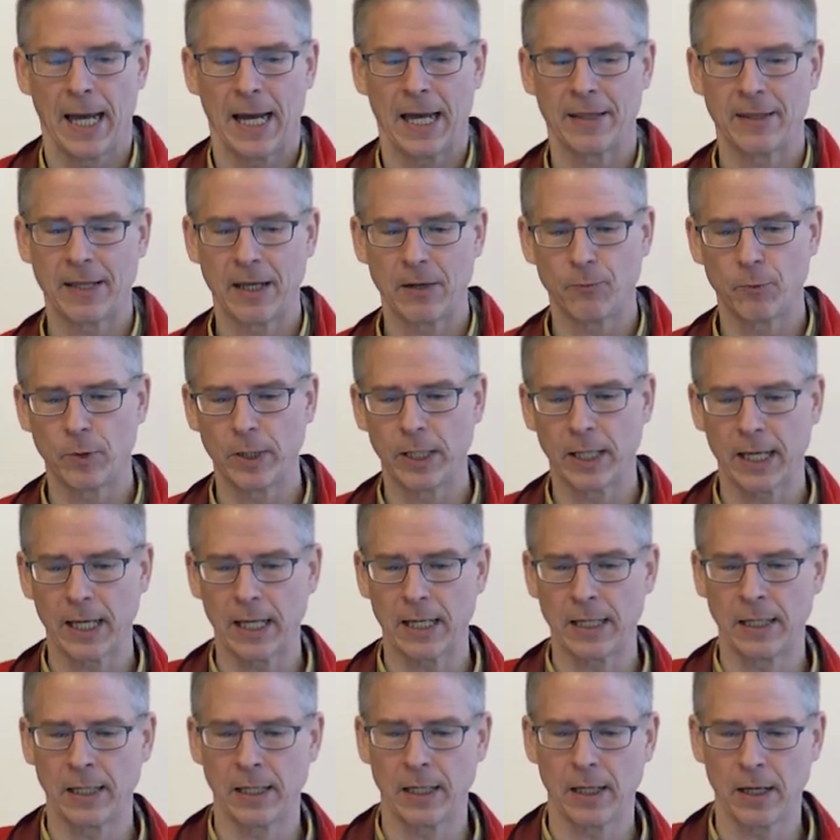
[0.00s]
and then we
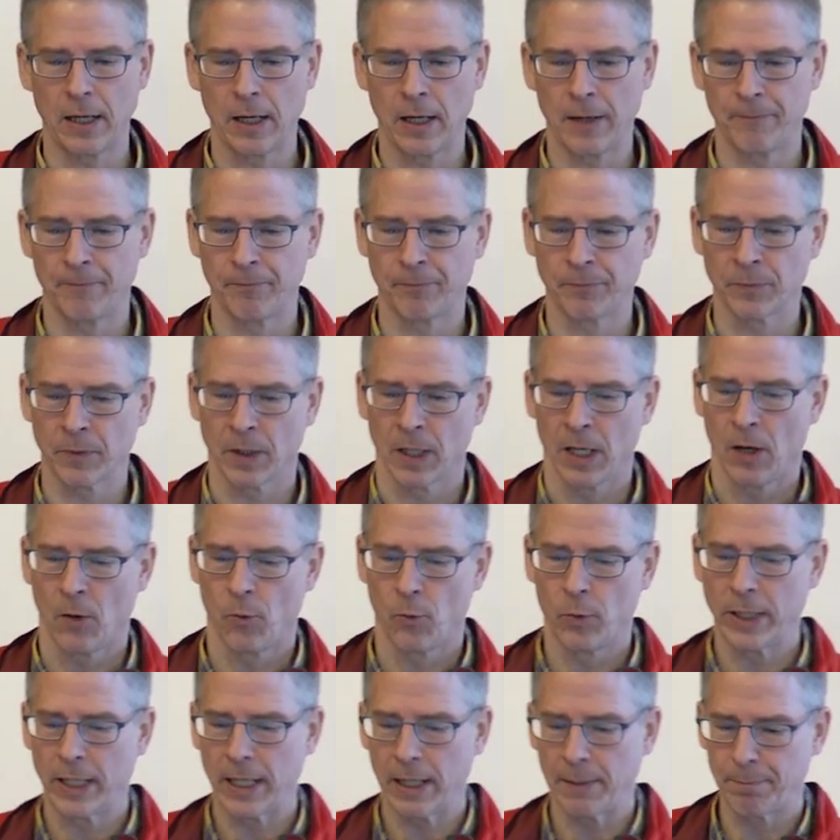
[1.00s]
can, um,
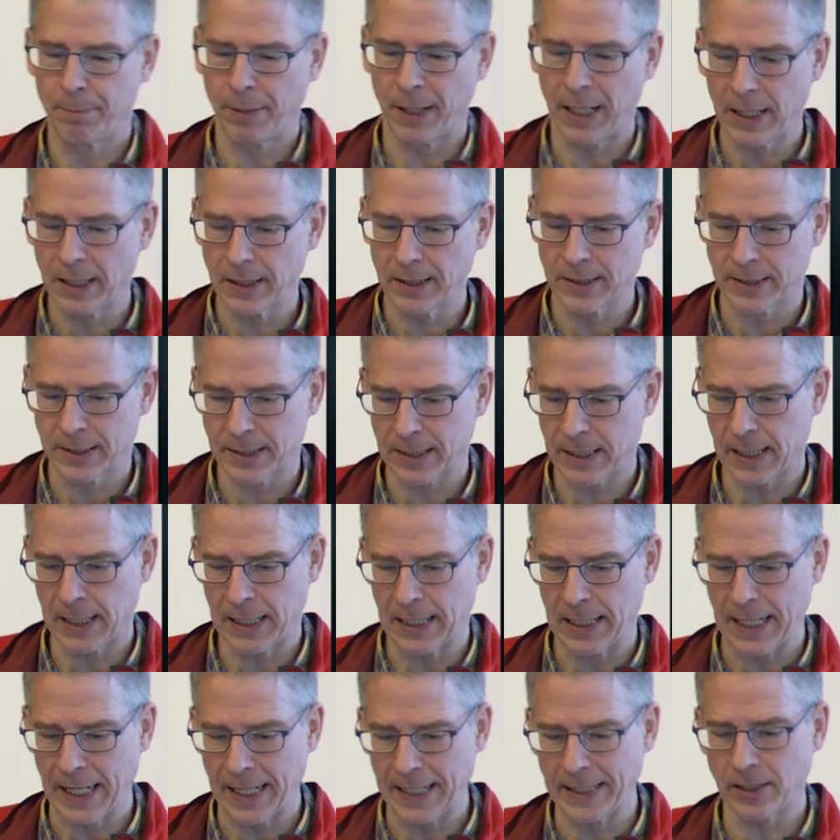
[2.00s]
we can pulse
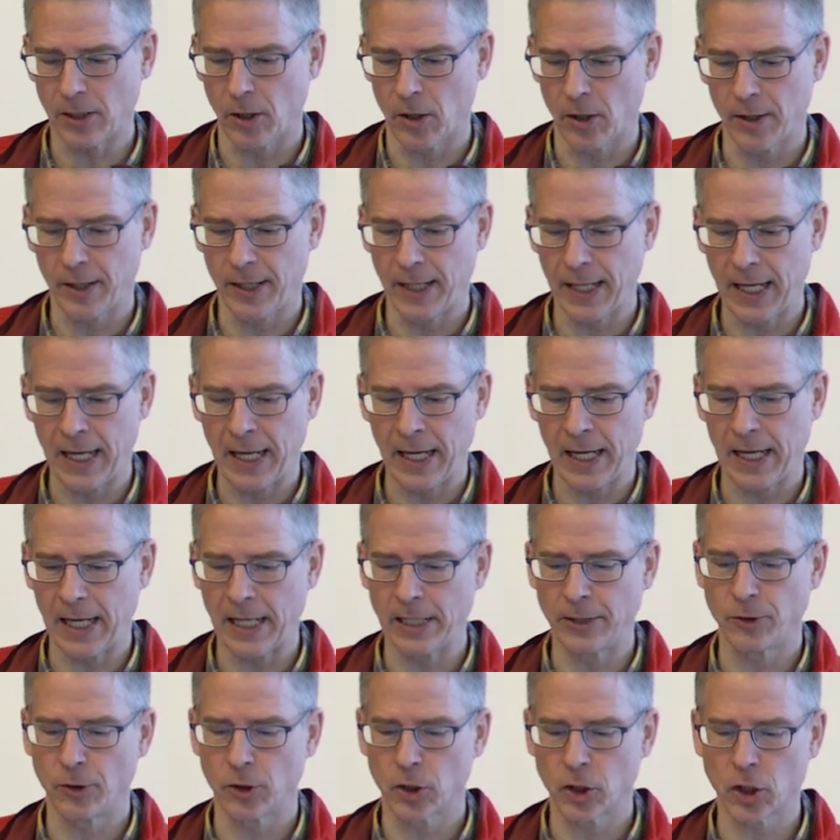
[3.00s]
a light on there
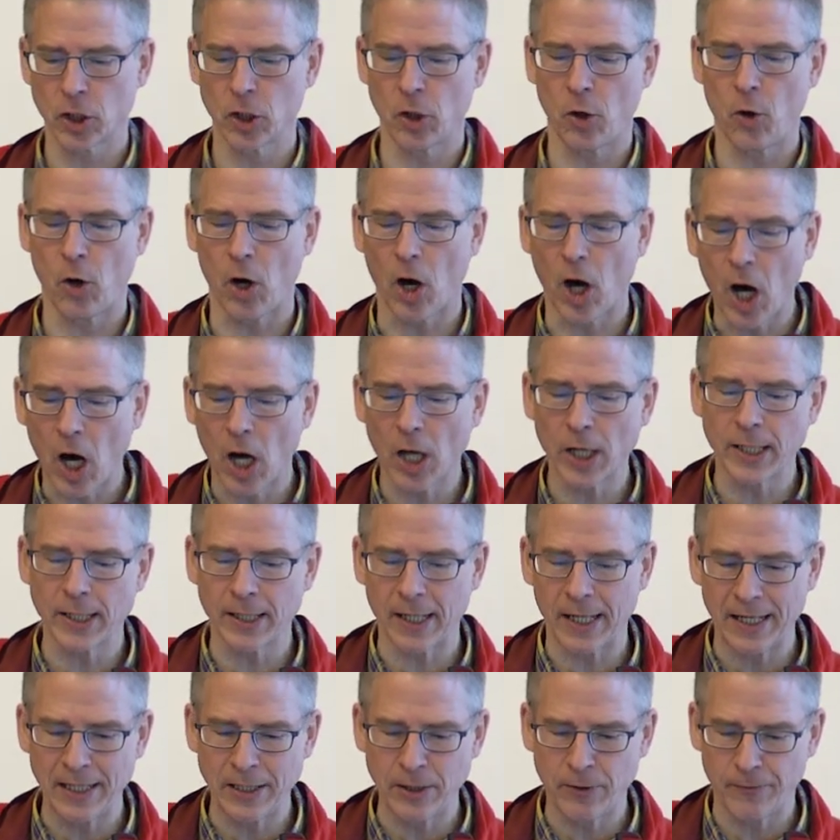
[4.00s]
and to show on
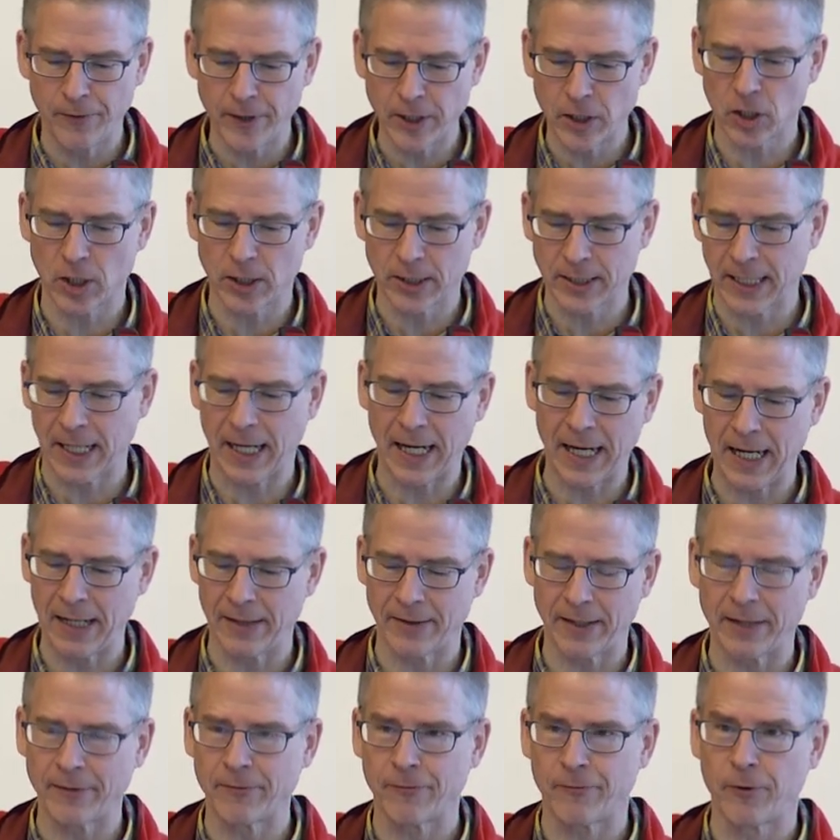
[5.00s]
an individual
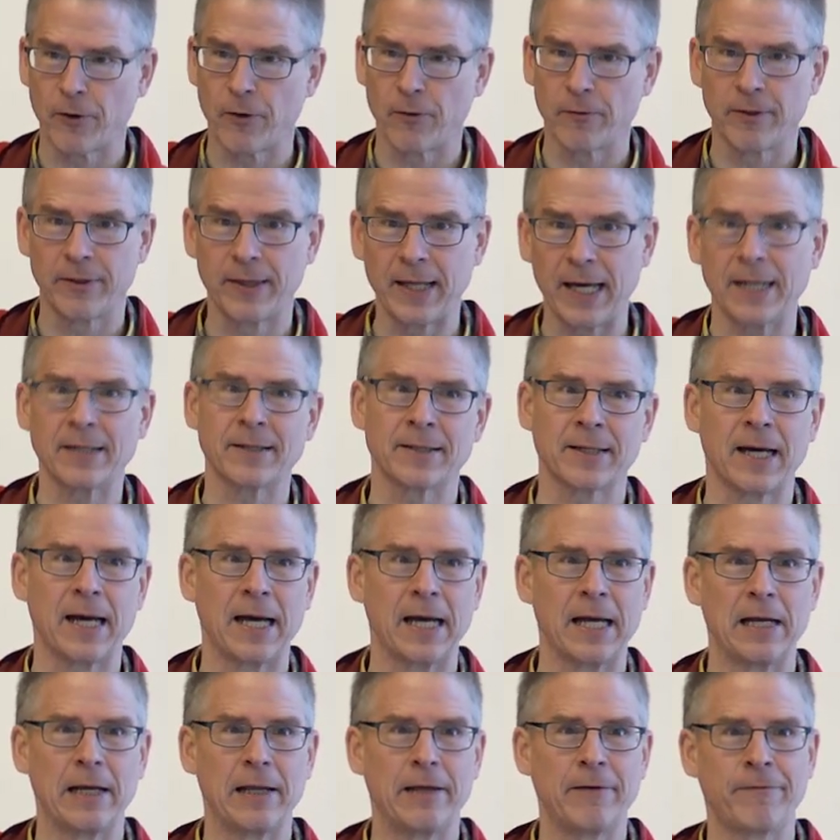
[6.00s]
trial that for that trial,